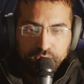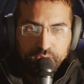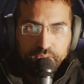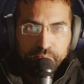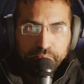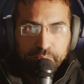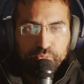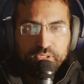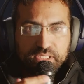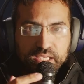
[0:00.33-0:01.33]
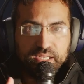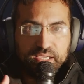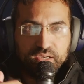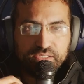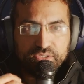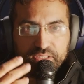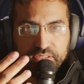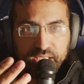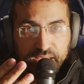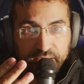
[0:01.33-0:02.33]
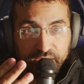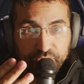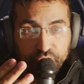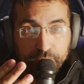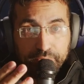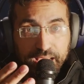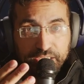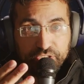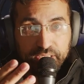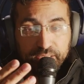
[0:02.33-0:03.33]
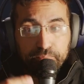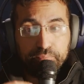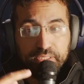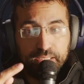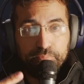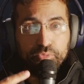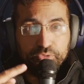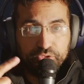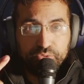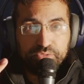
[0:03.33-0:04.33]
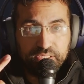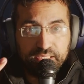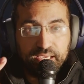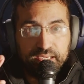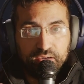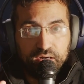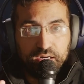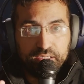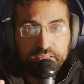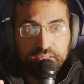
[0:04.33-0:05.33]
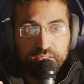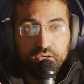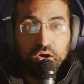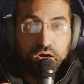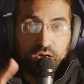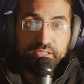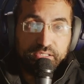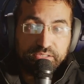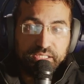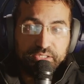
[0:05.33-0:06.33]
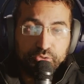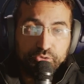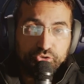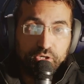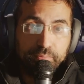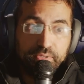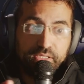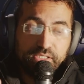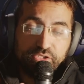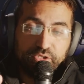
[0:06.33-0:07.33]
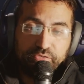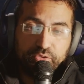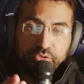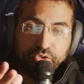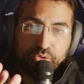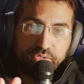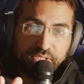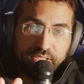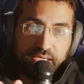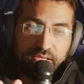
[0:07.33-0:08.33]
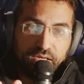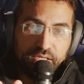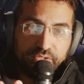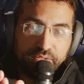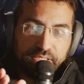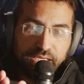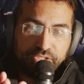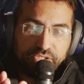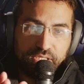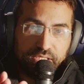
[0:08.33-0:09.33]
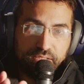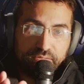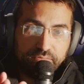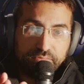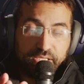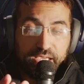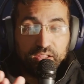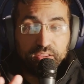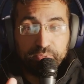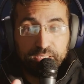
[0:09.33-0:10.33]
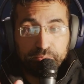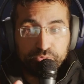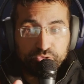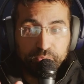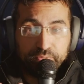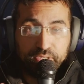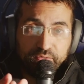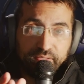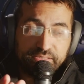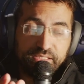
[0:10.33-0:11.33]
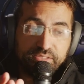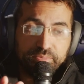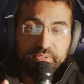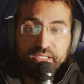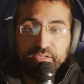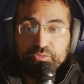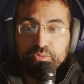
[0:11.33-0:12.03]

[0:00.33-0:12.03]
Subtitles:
people are scared AI is going to take their job, but actually, people using AI are going to take your job. So if you're using AI, you can actually take other people's job. Now, I know that sounds a bit evil,